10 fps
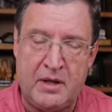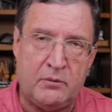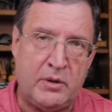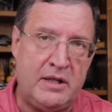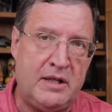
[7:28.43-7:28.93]

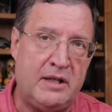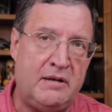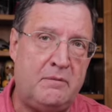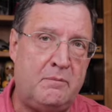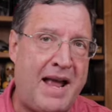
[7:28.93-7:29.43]
We
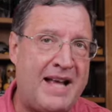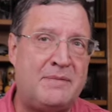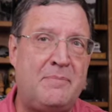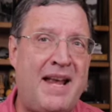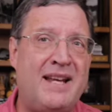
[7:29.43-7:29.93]
did mass
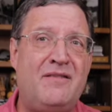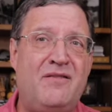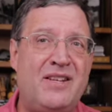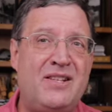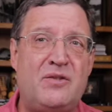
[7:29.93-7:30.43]
band
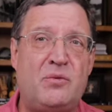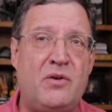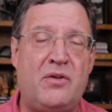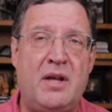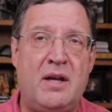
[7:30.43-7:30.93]
events with